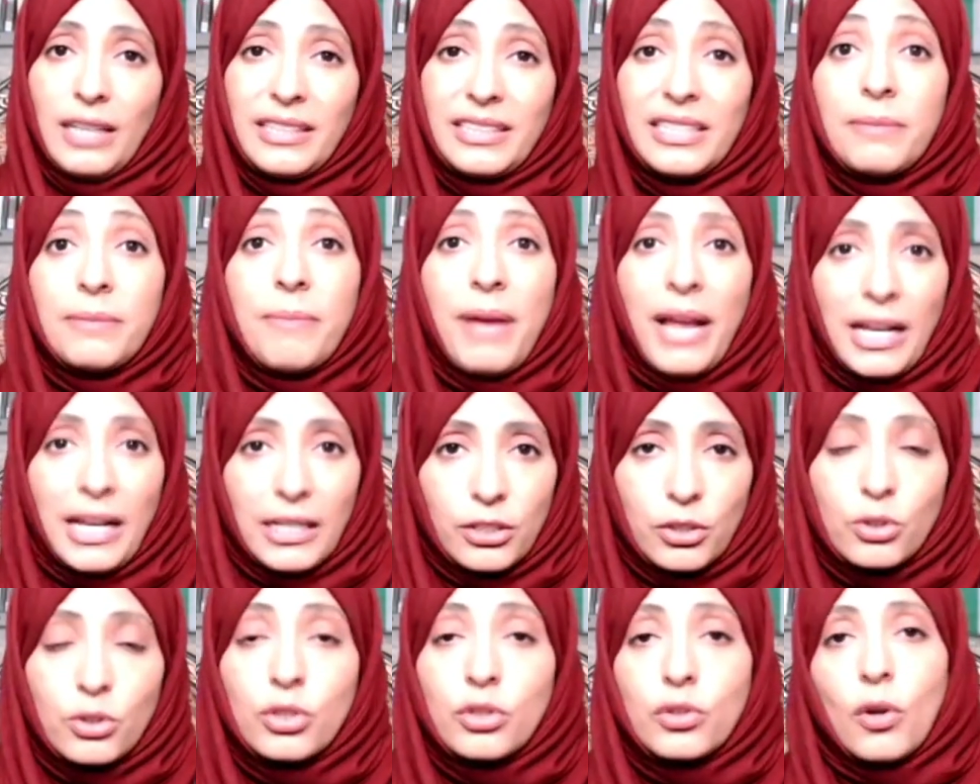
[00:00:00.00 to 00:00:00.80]

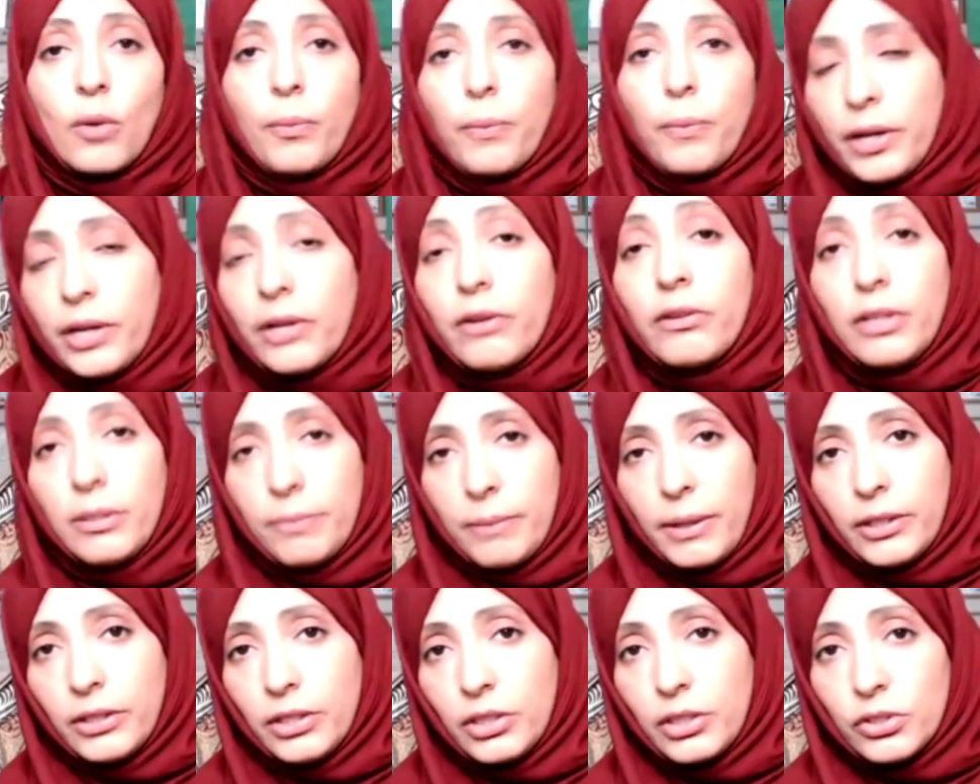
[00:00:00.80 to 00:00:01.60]
demand to stop early
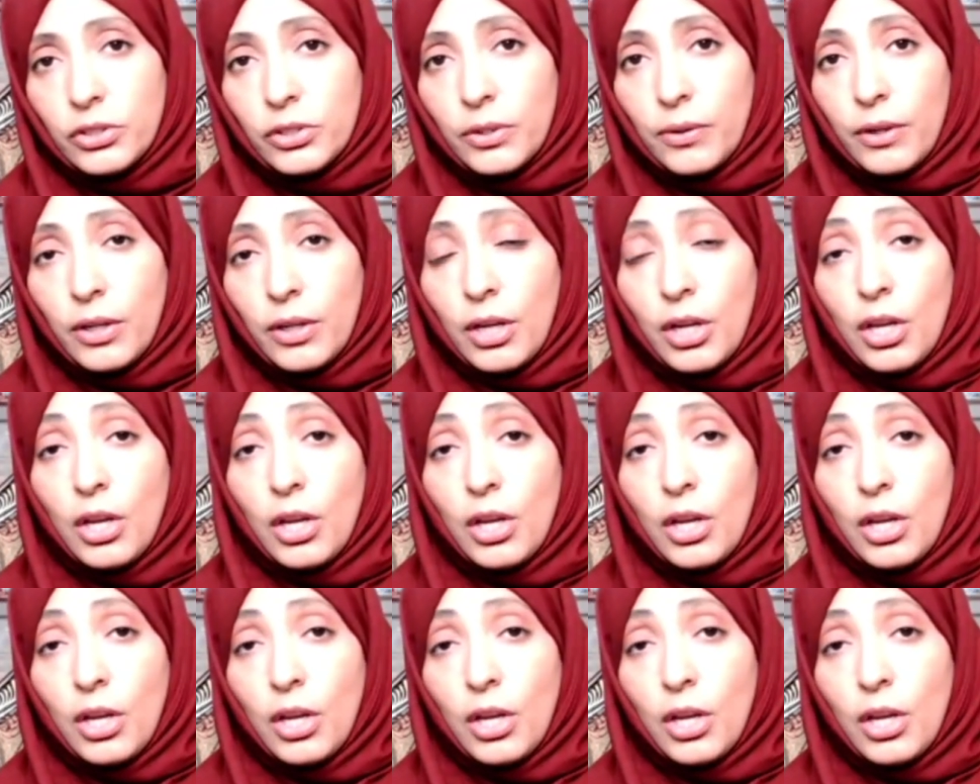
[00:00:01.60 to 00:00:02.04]
marriage.